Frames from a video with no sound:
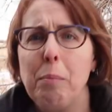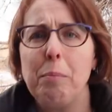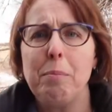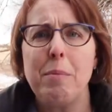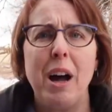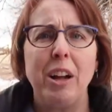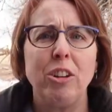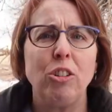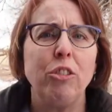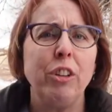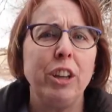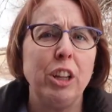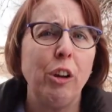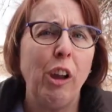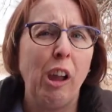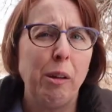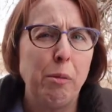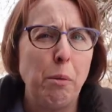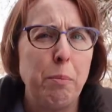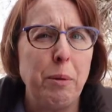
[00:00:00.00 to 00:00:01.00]
much video
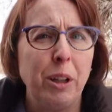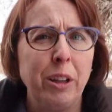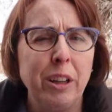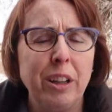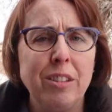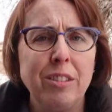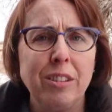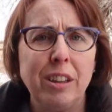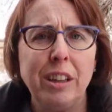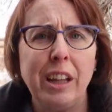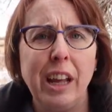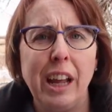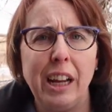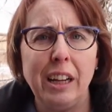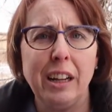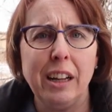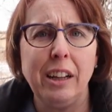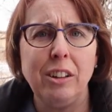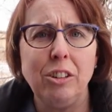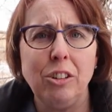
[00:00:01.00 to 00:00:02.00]
capabilities in the
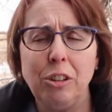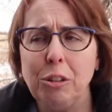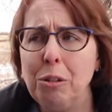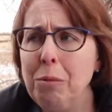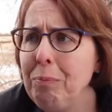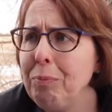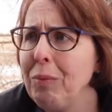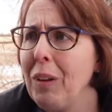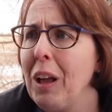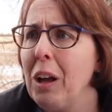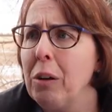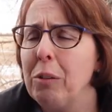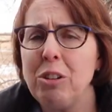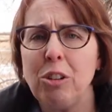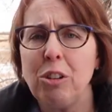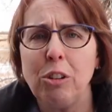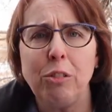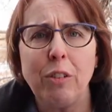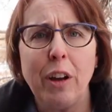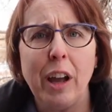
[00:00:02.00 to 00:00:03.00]
A9 II,
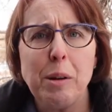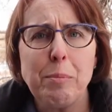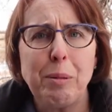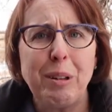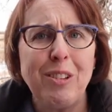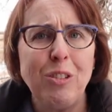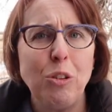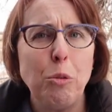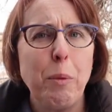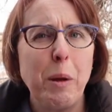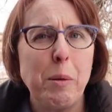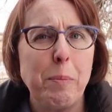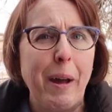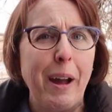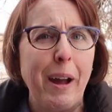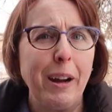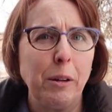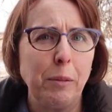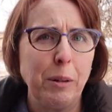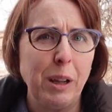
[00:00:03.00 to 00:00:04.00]
which is fine, but this is my
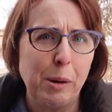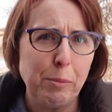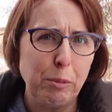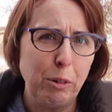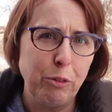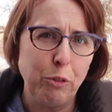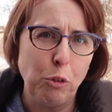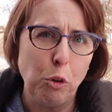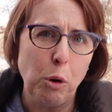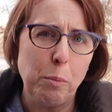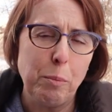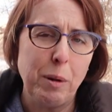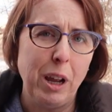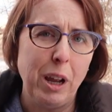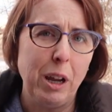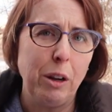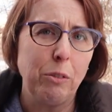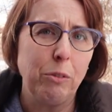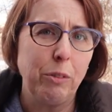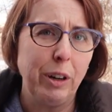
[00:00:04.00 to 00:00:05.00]
backup camera for
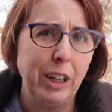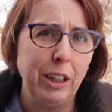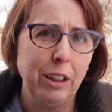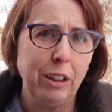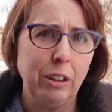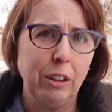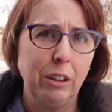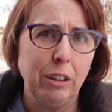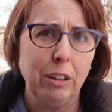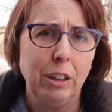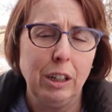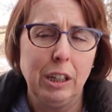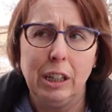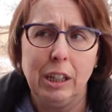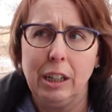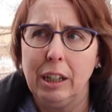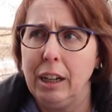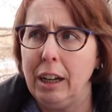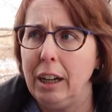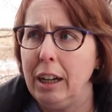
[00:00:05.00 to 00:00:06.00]
my regular
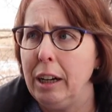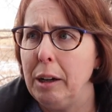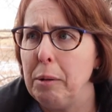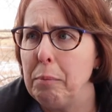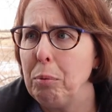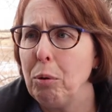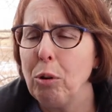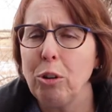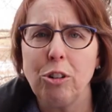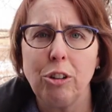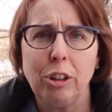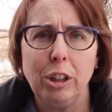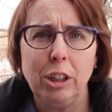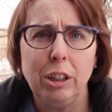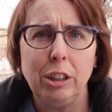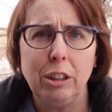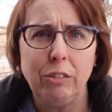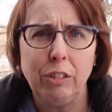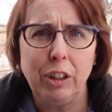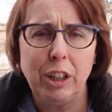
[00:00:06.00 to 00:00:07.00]

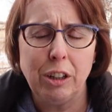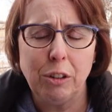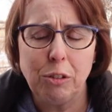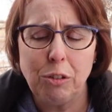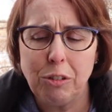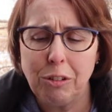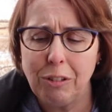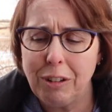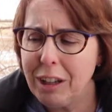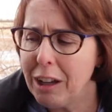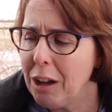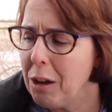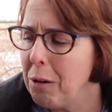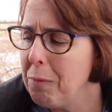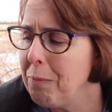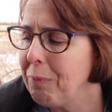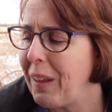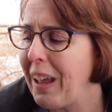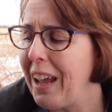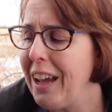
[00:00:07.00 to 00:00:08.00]
portrait and video
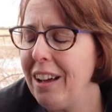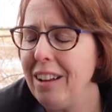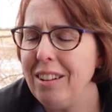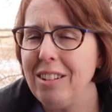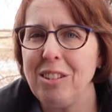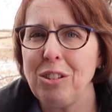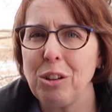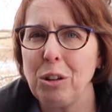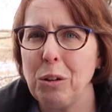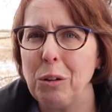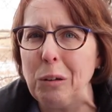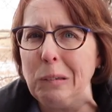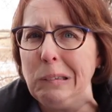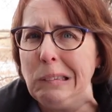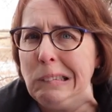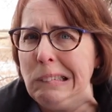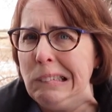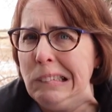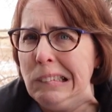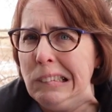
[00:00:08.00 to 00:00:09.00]
studio. And so
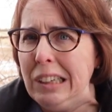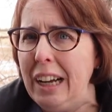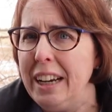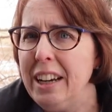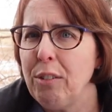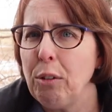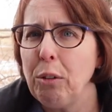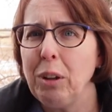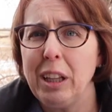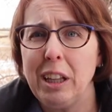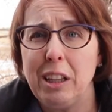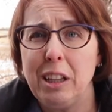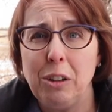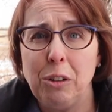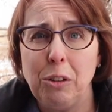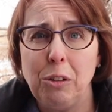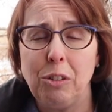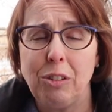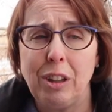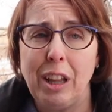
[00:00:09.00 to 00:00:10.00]
I never really
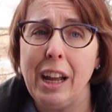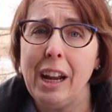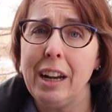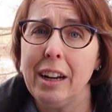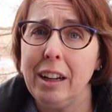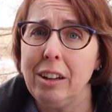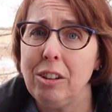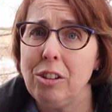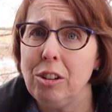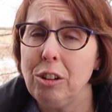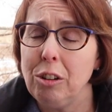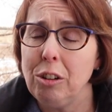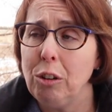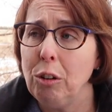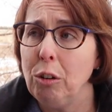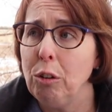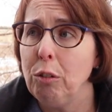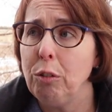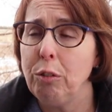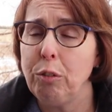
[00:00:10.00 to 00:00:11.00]
used the A9
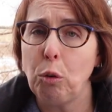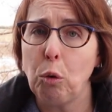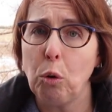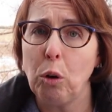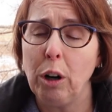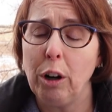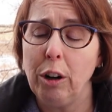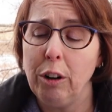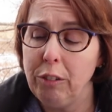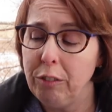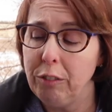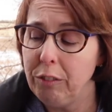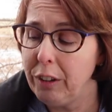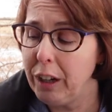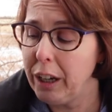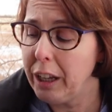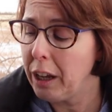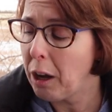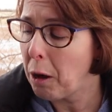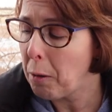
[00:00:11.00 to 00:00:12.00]
II for
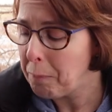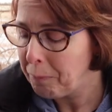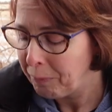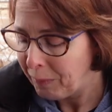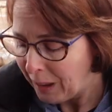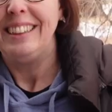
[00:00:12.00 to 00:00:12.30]
video.